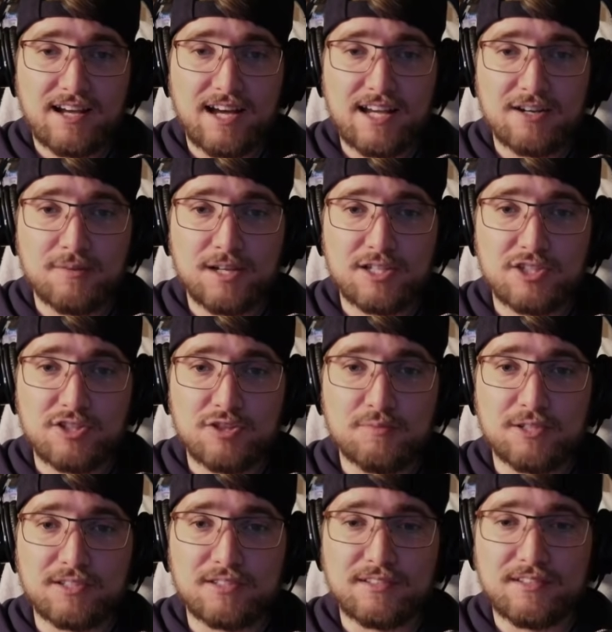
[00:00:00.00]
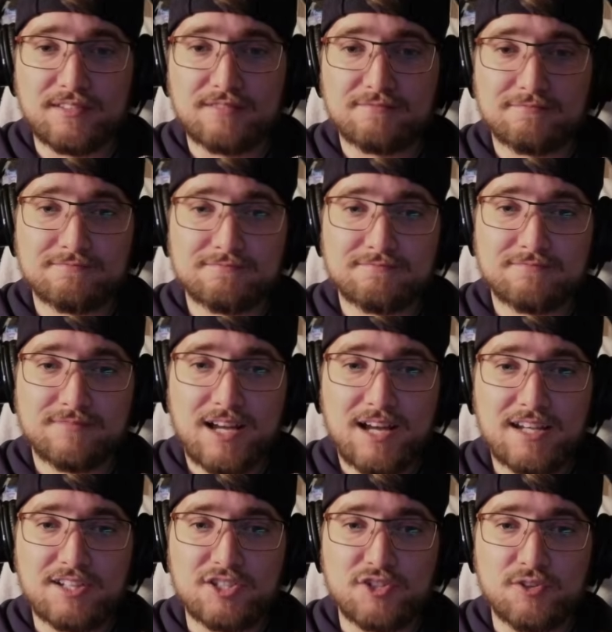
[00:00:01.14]
I don't know about you, but
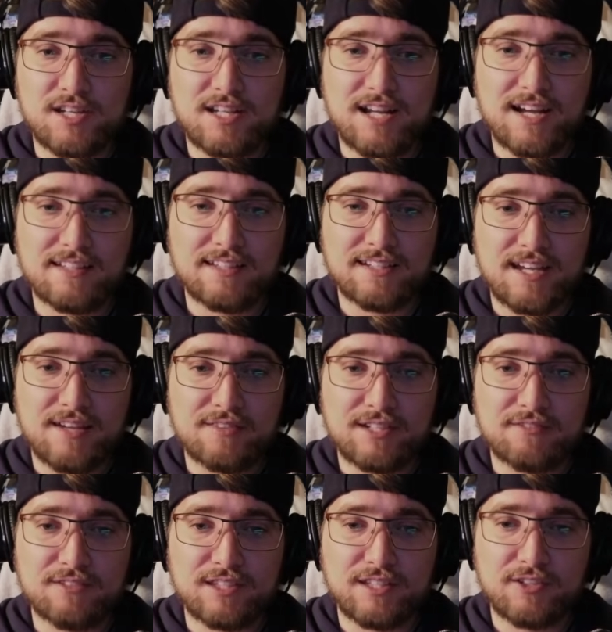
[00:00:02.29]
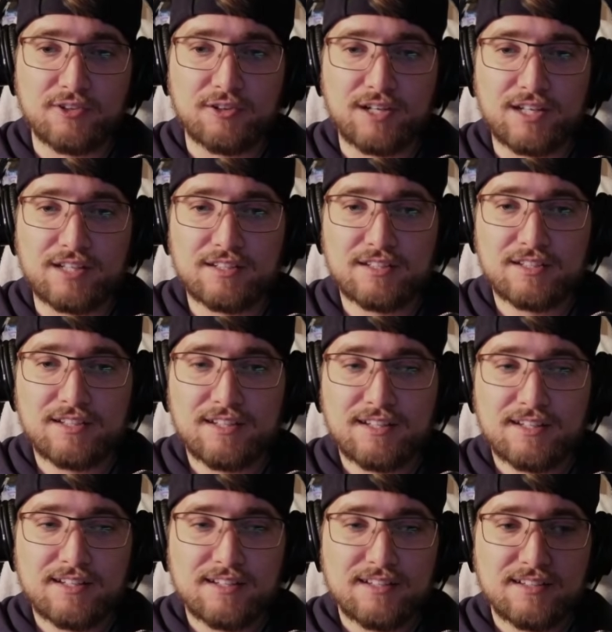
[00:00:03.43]
I enjoy it. I like having everything green.
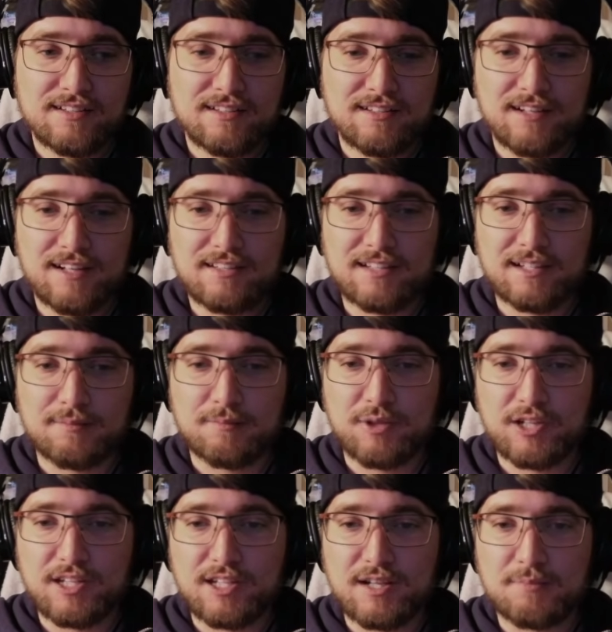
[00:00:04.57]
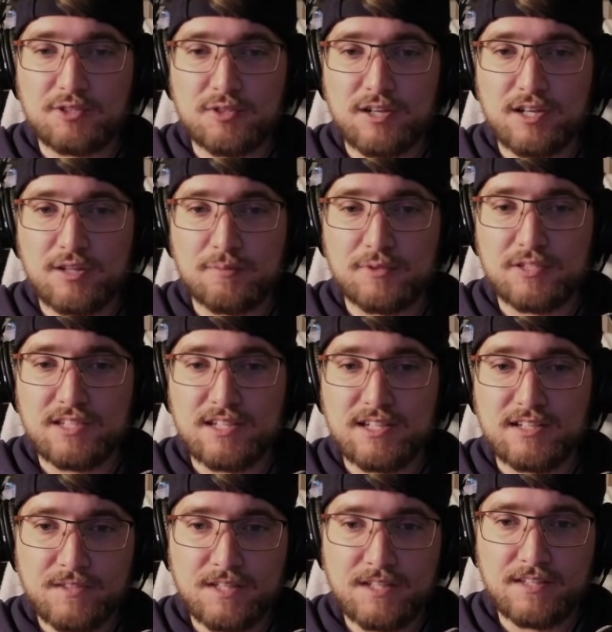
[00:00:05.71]
I like bringing it up to 100%, and